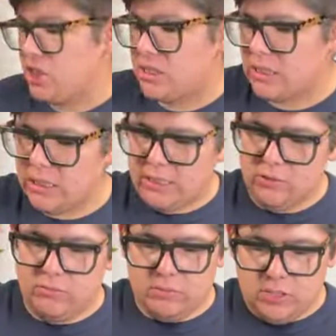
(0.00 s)
I just think,
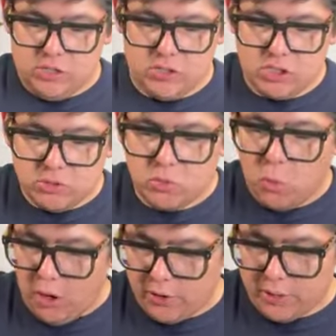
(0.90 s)
like, there's so
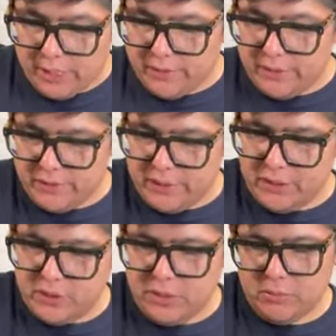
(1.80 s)
much water at
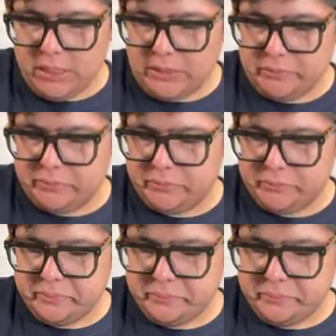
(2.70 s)
Disney, too, and I'm like,